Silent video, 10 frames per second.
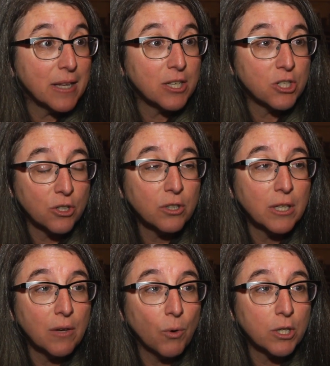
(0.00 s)
They
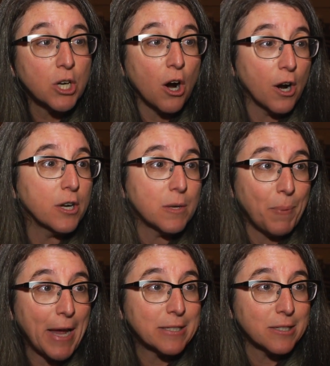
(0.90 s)
certainly worked hard to
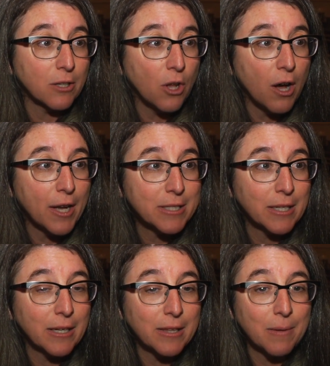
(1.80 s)
pass the law to
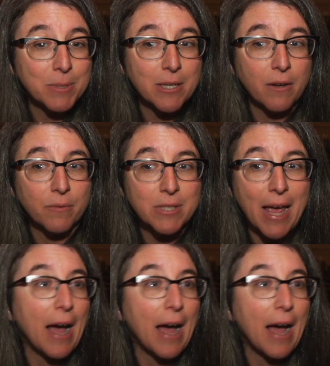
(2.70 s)
get themselves